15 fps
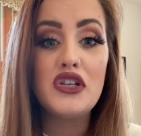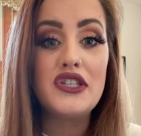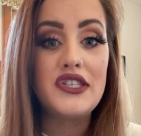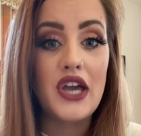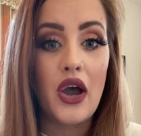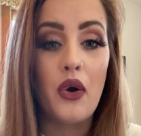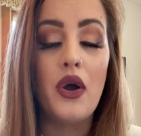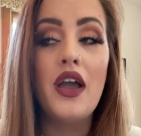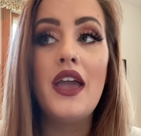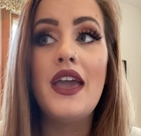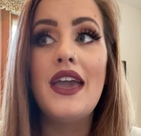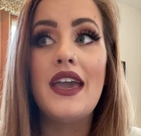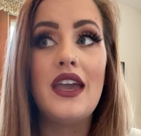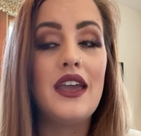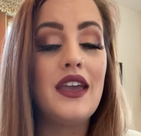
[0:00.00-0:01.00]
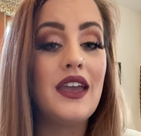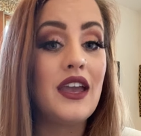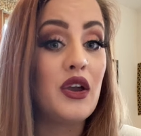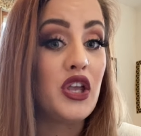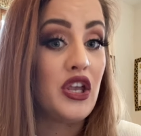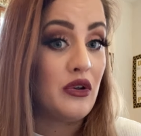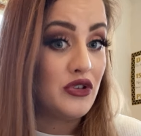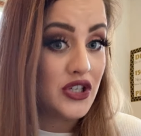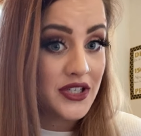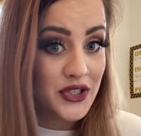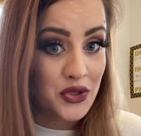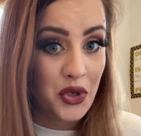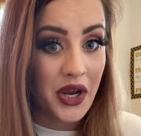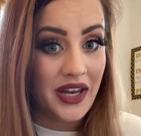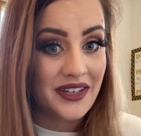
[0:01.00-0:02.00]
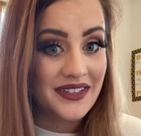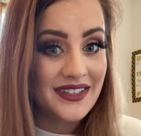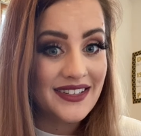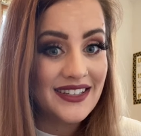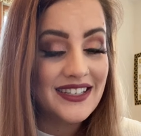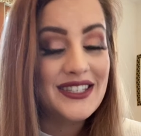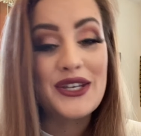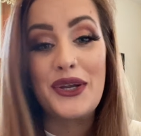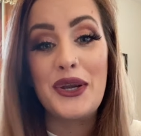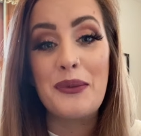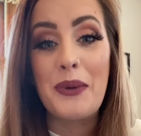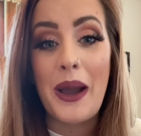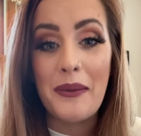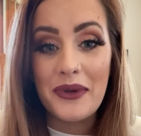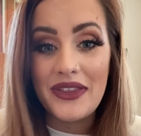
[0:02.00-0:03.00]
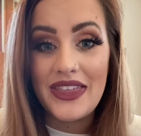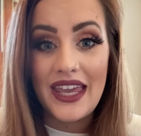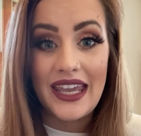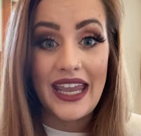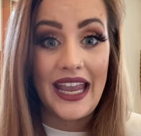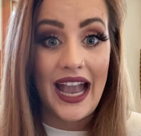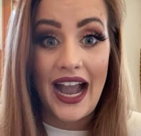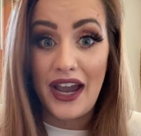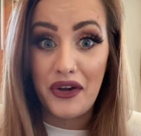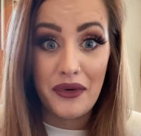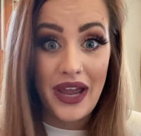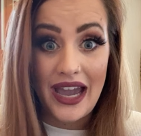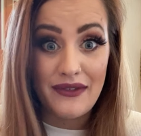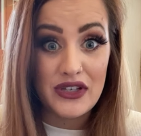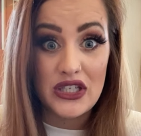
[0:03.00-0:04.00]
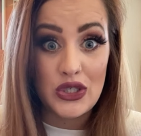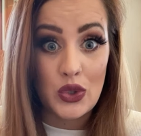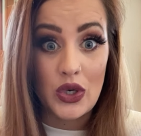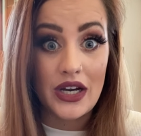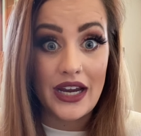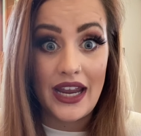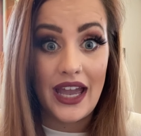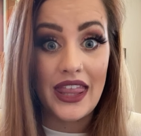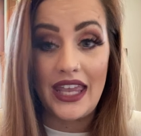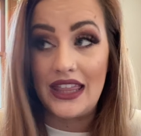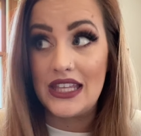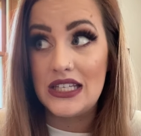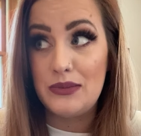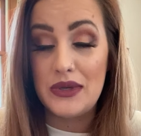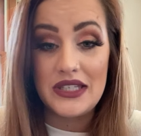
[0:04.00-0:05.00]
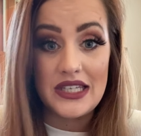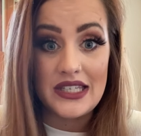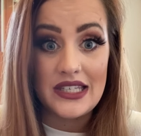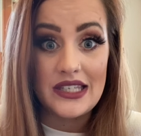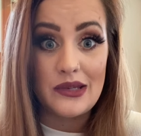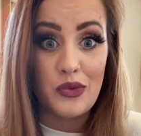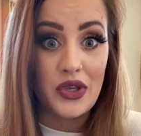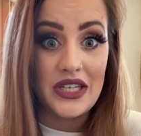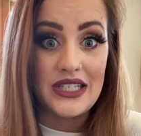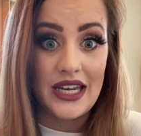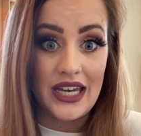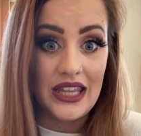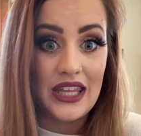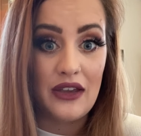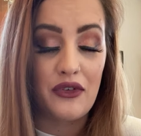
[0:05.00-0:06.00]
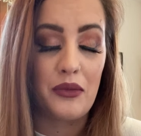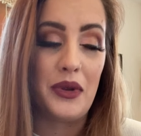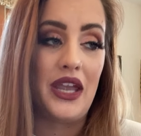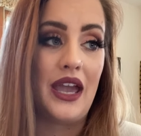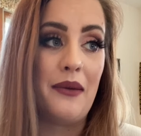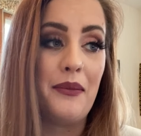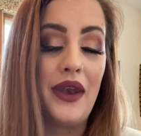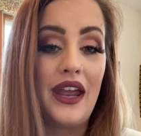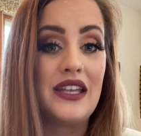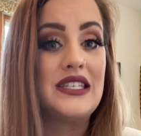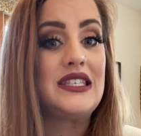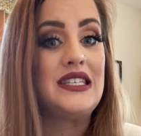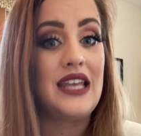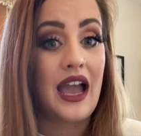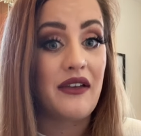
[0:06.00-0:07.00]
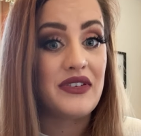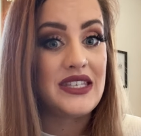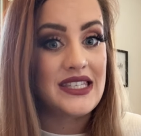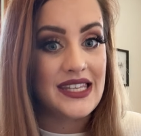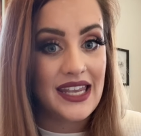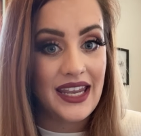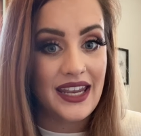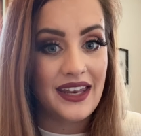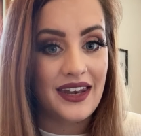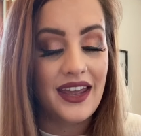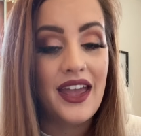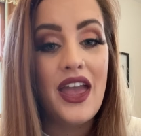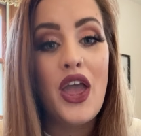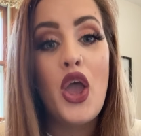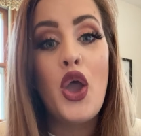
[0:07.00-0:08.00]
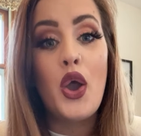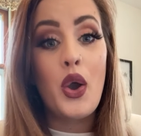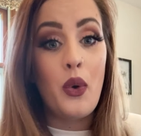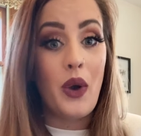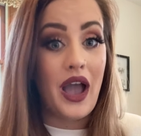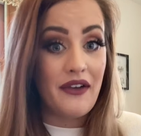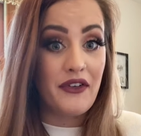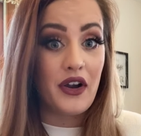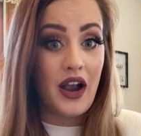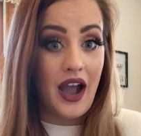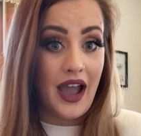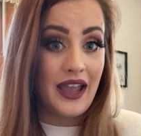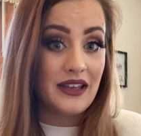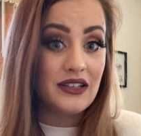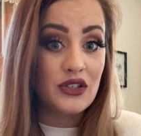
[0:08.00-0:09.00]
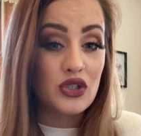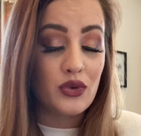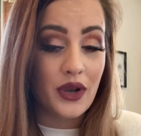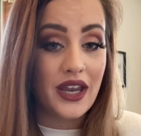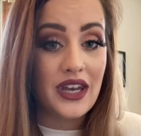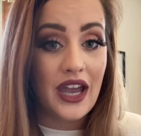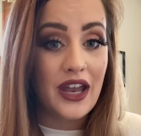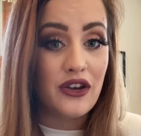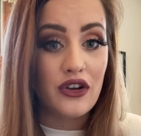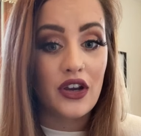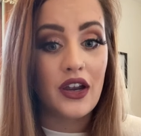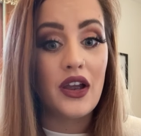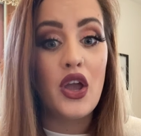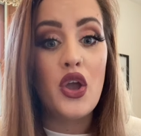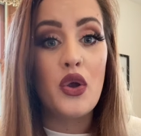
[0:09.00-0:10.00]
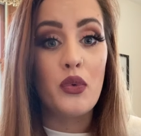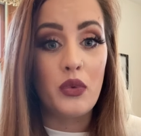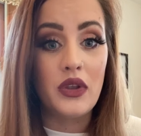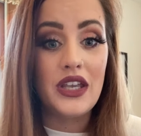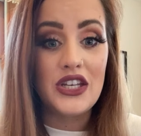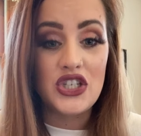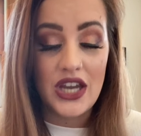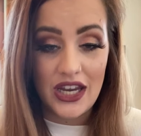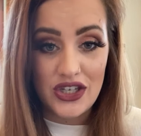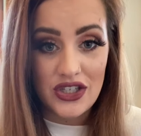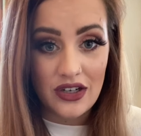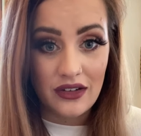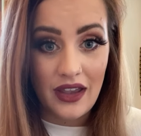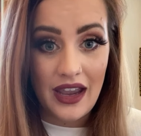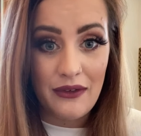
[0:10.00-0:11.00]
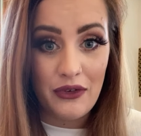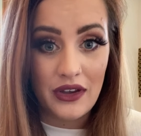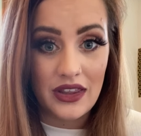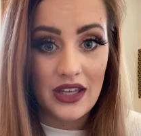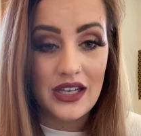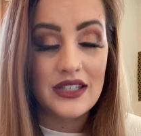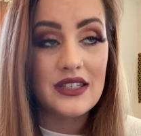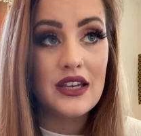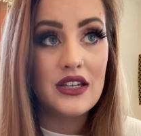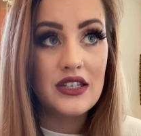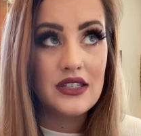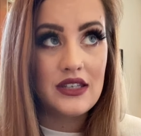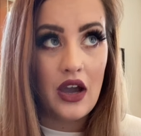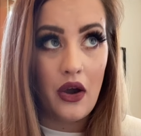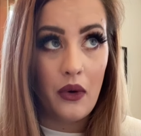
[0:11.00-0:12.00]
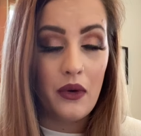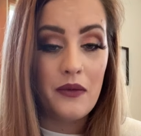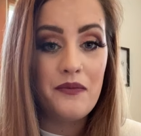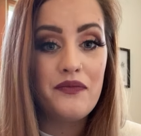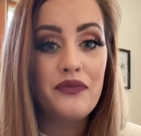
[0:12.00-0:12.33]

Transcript: So you just joined. So you're probably thinking, I don't have a story. Like this business hasn't really done anything for me yet, but I, I've seen whoever I join under really change their life with this. So